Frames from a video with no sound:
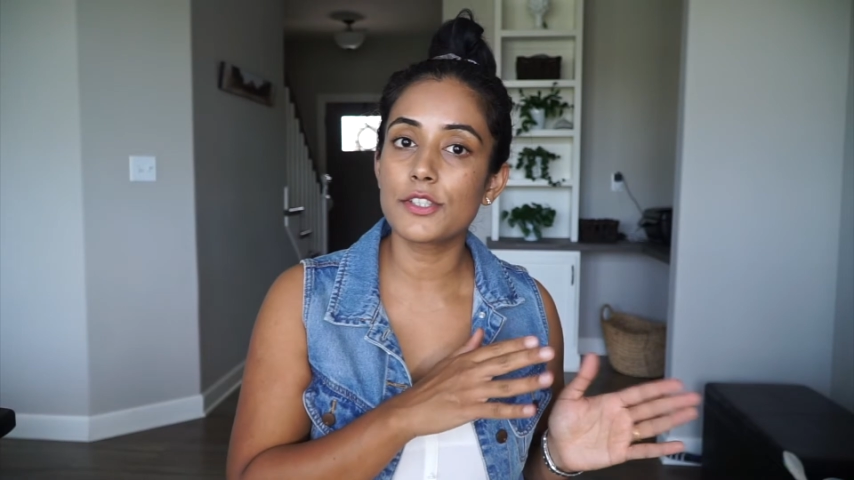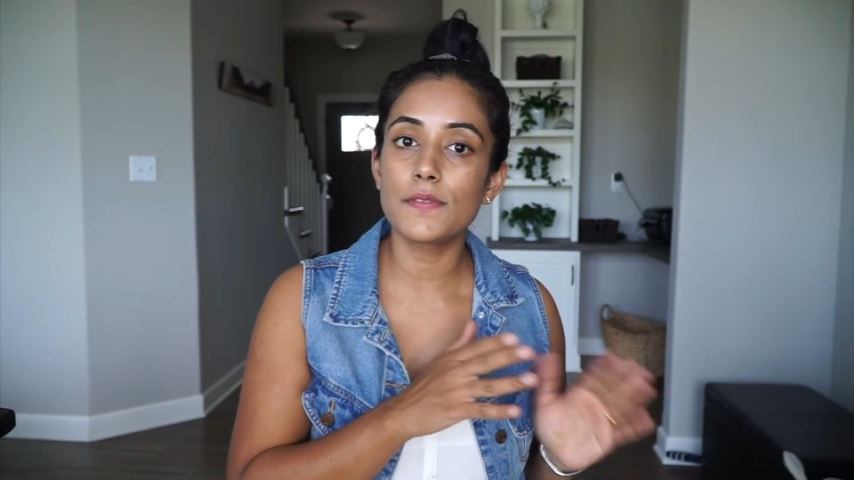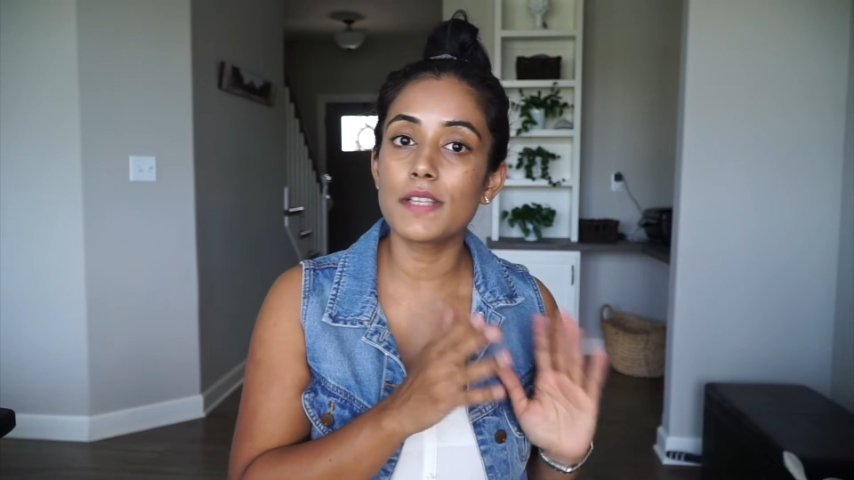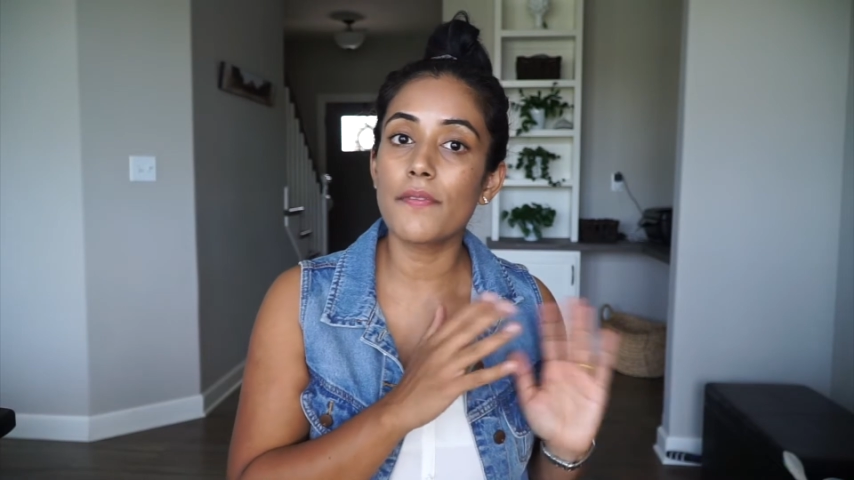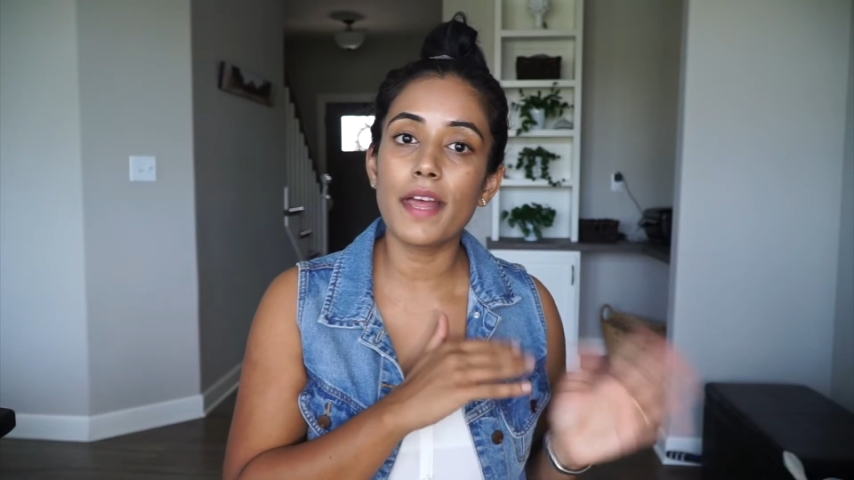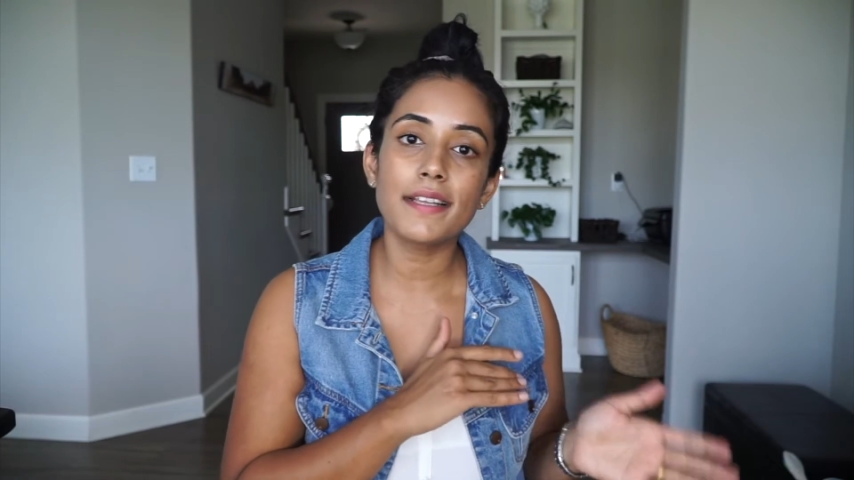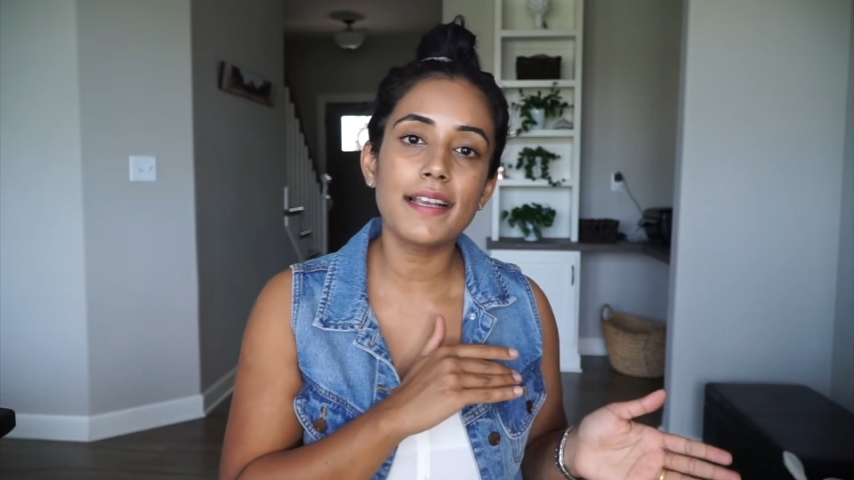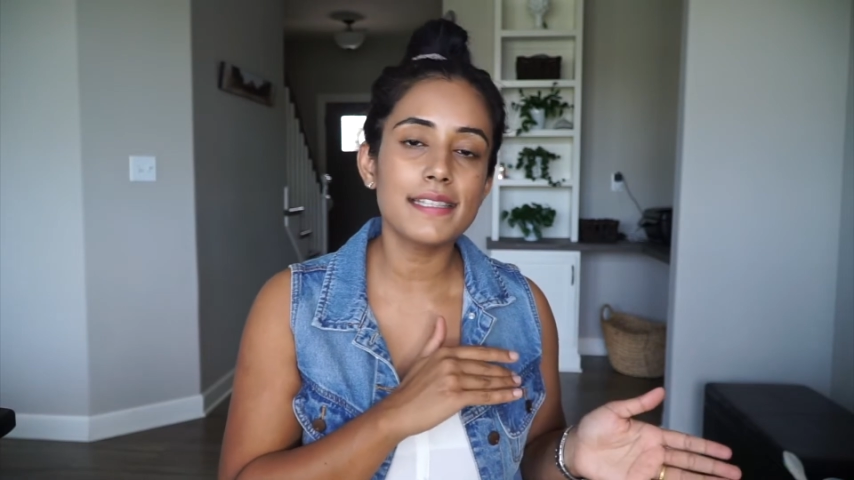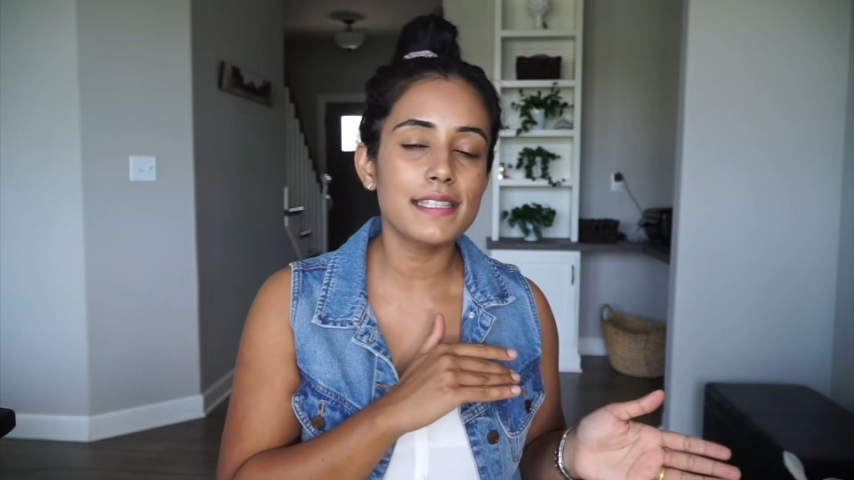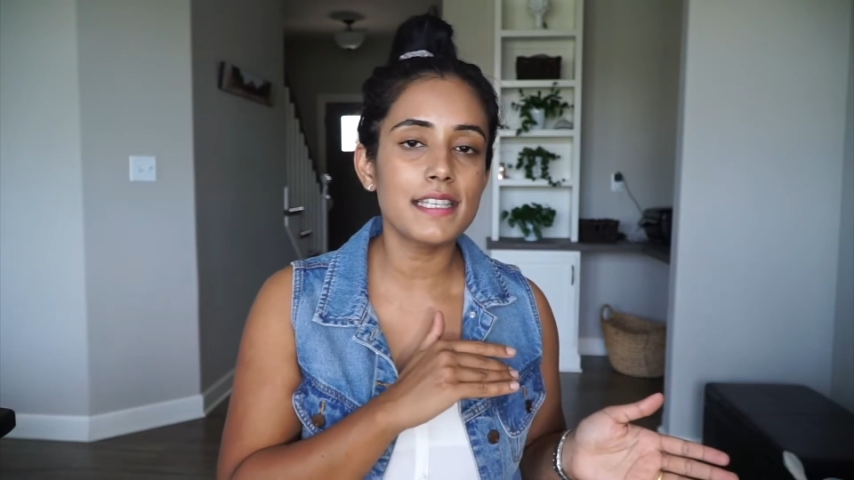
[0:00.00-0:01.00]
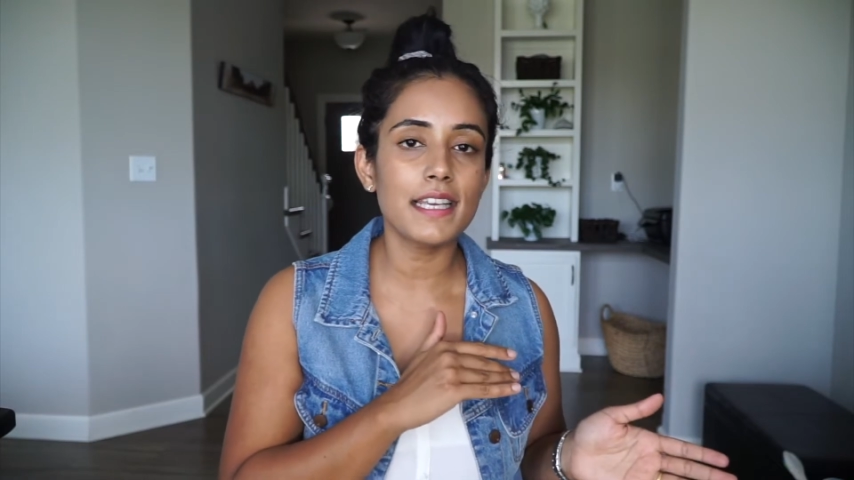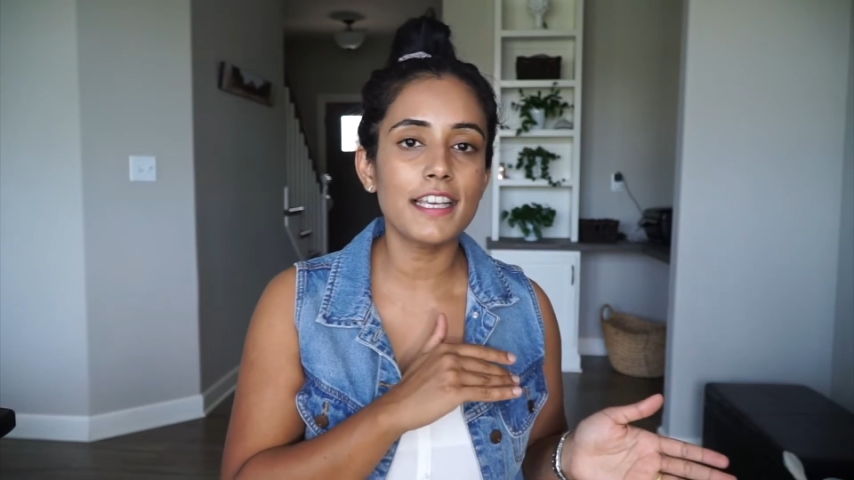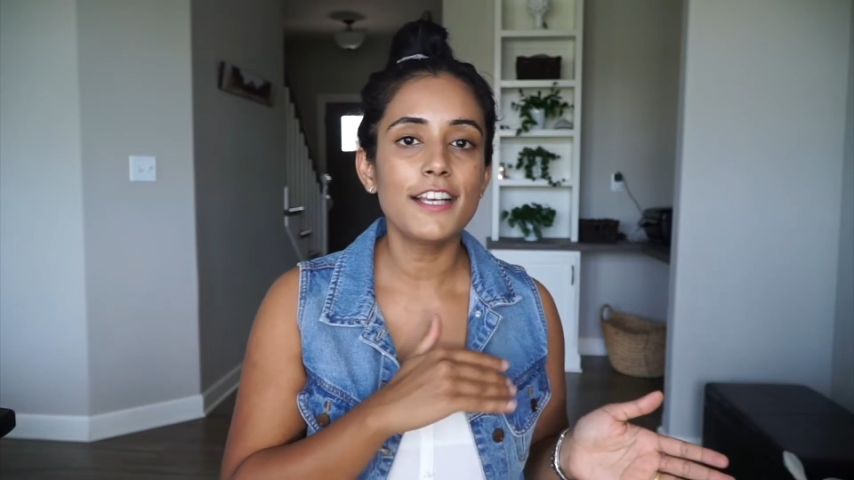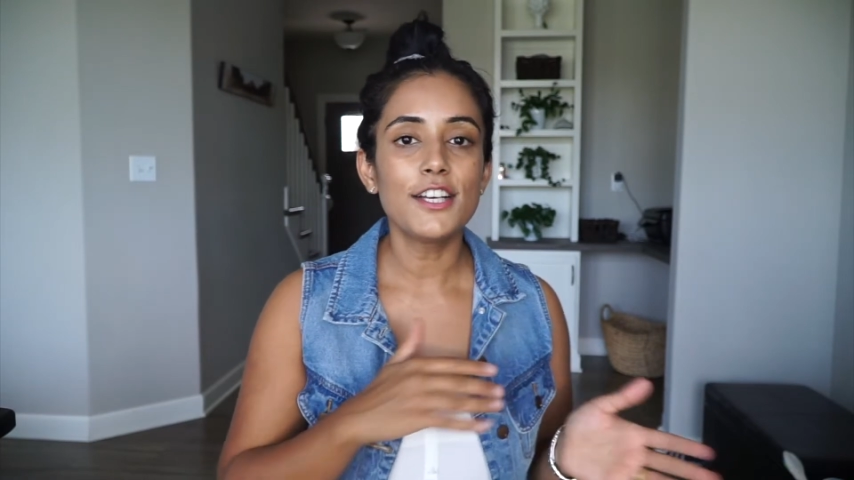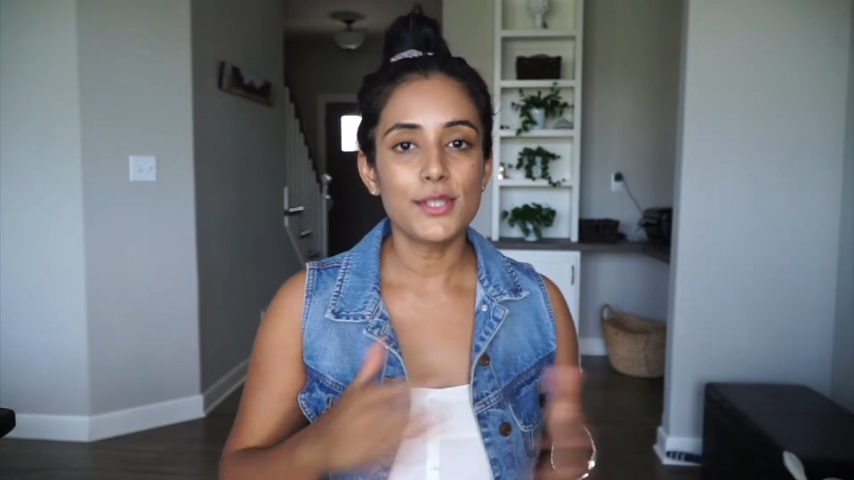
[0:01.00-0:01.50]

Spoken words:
you've done that yesterday,